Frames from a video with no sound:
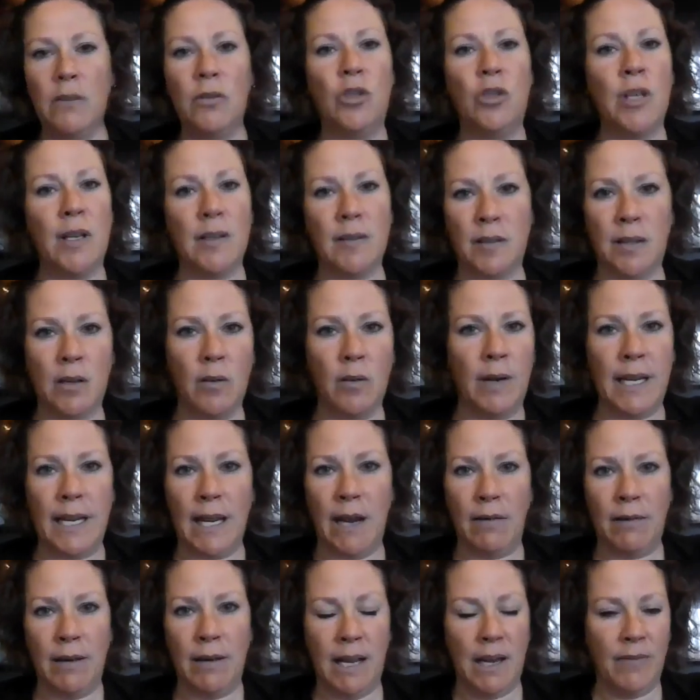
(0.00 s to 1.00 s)
just
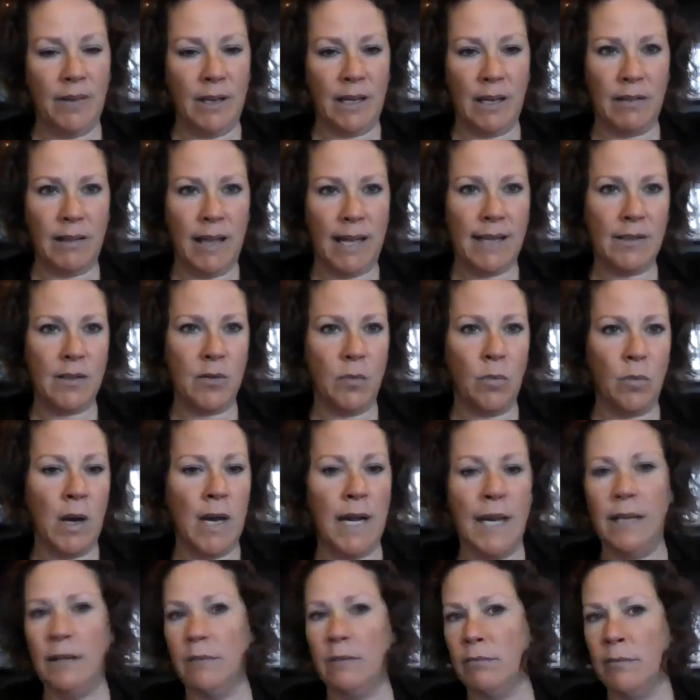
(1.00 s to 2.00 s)
going out and having a glass of
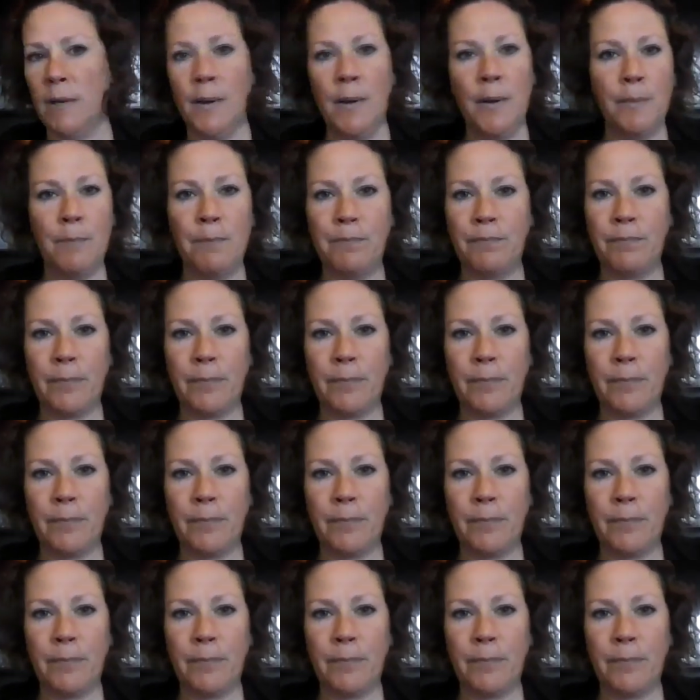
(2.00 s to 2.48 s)
wine,